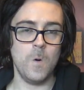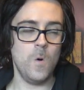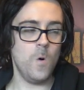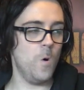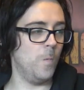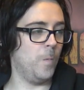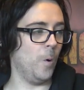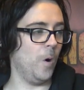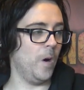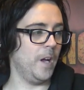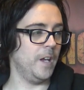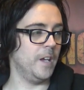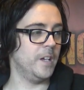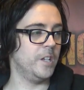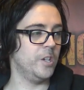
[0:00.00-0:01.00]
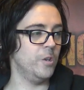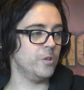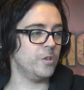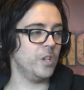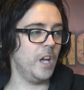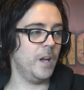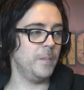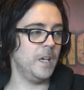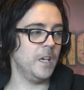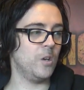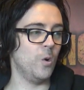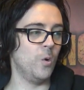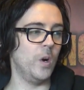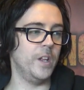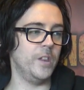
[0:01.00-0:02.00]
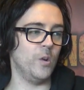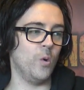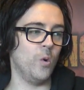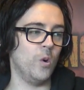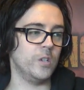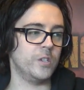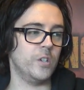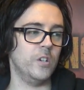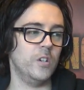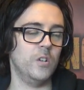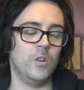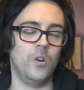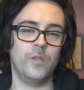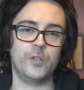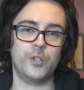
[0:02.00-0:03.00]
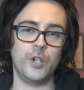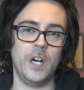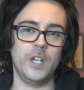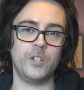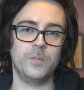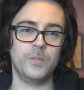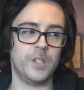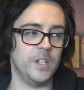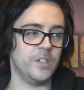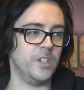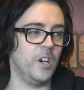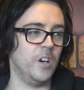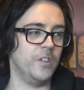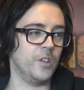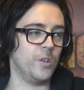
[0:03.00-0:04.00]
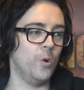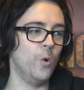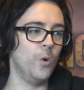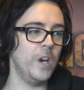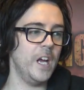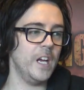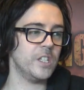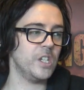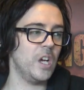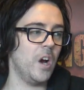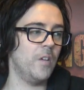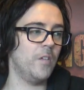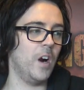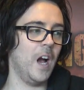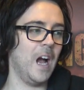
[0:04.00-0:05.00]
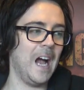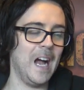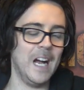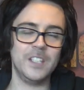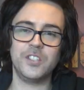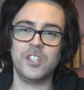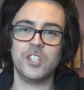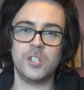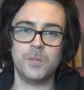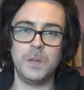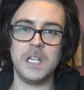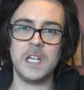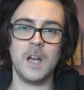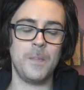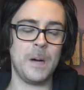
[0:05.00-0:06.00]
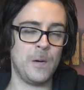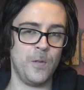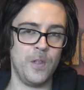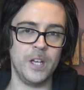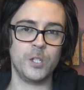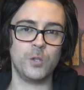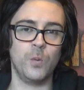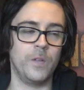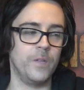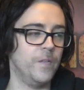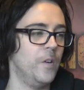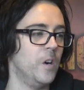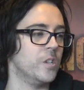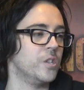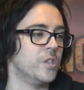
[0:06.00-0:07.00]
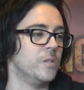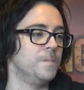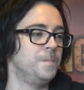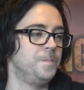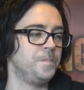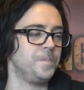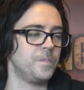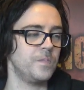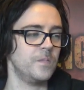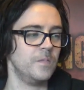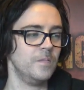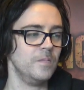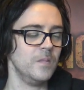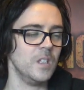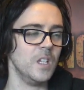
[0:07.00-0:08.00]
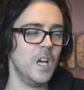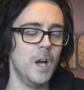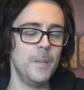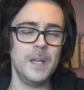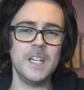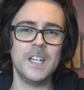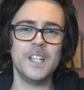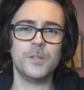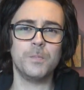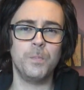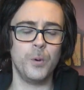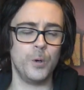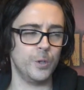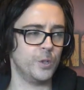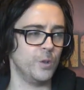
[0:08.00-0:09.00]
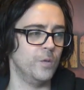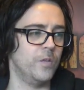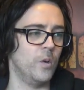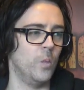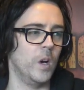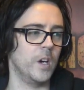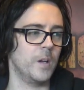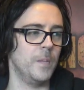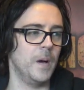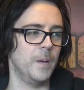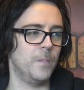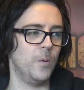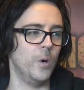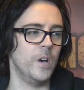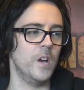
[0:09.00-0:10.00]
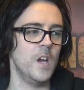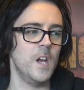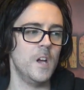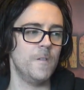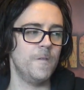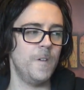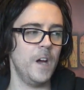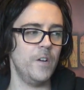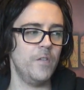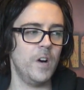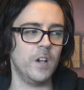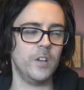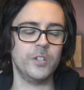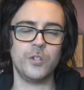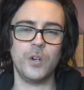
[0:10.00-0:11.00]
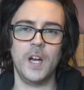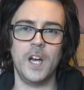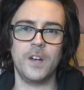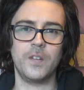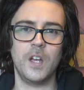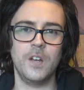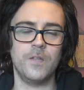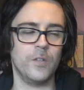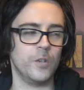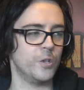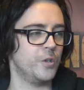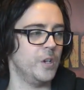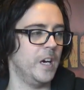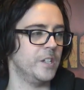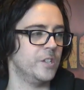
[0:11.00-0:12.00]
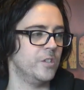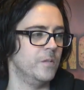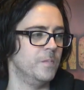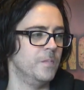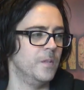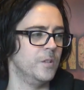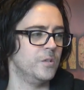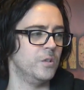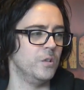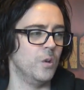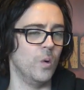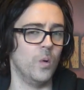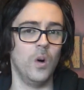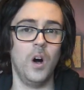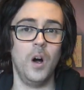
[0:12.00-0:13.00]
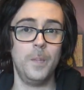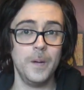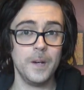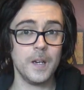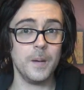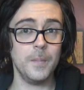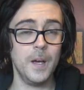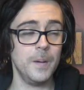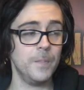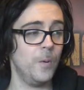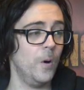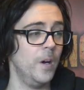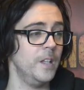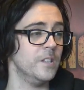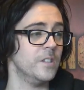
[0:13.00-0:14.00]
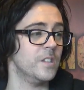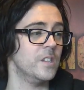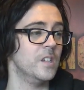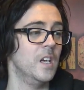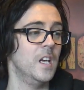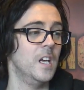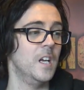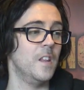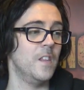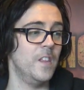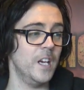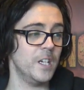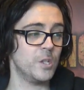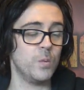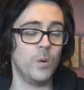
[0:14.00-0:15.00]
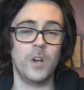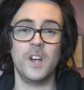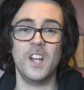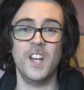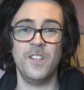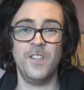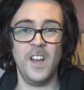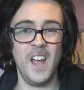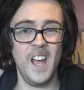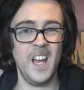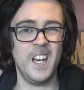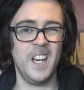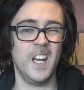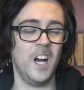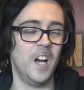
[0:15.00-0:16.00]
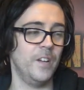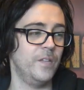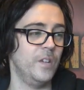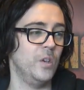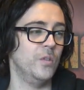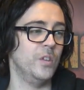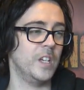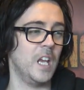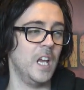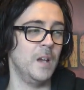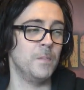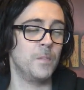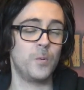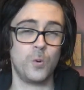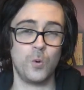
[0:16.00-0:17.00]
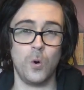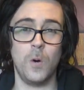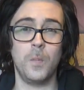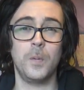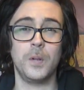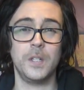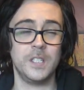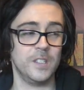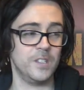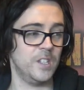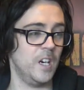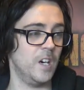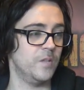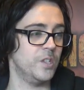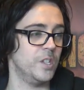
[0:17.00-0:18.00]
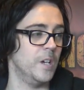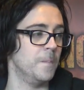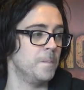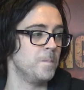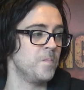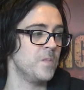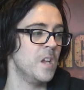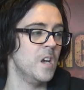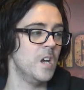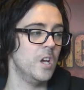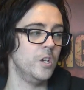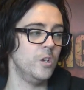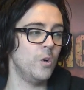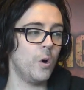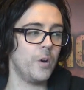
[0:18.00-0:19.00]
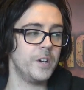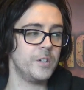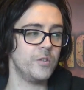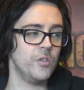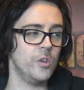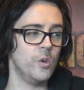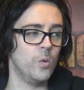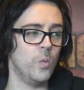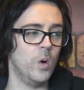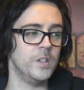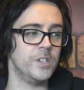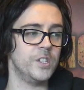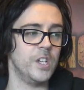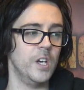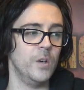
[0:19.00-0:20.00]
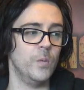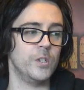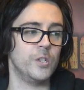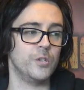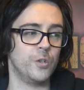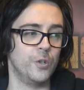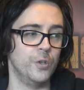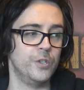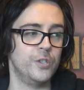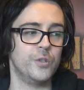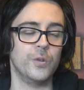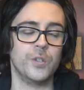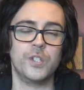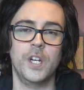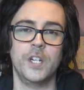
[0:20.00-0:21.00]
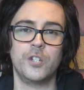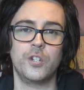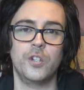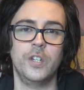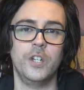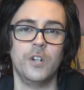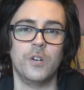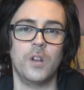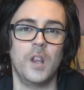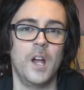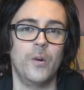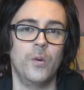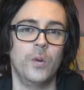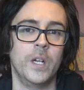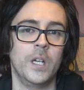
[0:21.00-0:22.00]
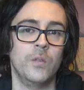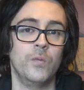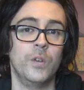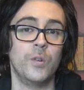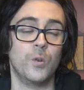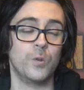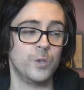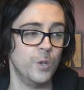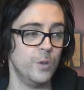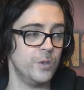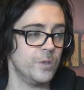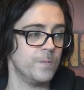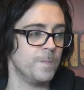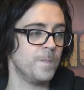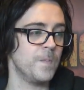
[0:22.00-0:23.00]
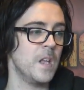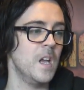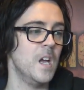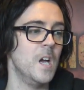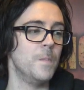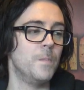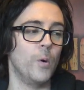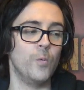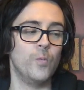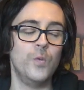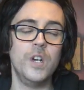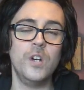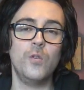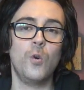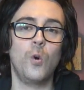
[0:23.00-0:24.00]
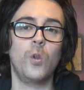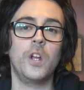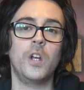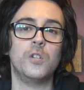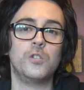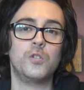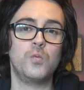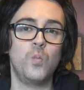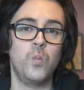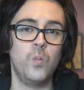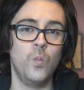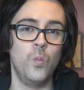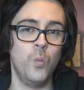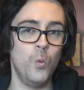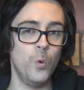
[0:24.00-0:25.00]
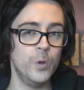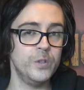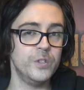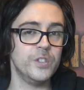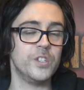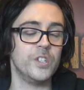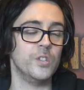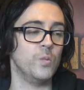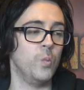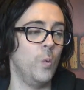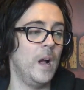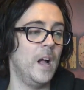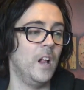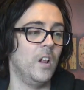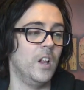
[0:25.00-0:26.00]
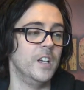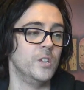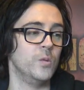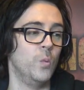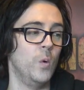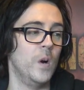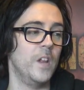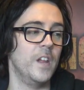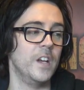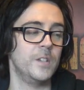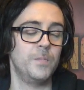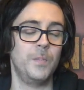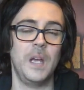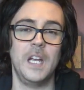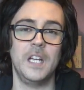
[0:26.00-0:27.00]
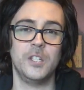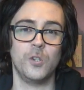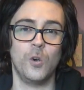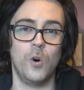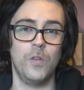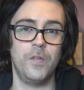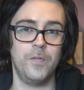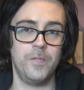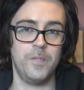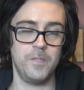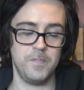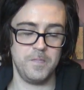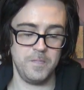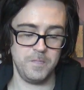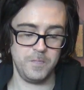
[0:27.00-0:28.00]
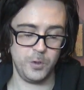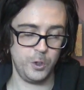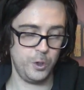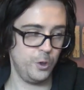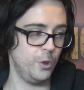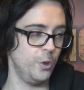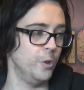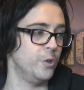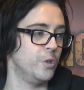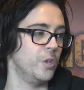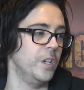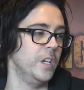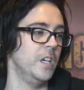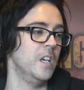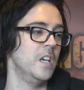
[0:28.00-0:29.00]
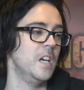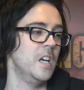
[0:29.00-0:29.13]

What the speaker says: Oh boy, usually I may go in order of stratagems as they are in the codex, however I had to speak about this one first. I mean, it is brutal for 1 command point. Very rarely do I advocate for a stratagem to go up in command points, This one, if any, I feel in the game probably deserves it. You already reroll 1s to hit, which is good, so essentially you're allowing reroll 2s, but rerolling wounds as well is where this pays off hugely.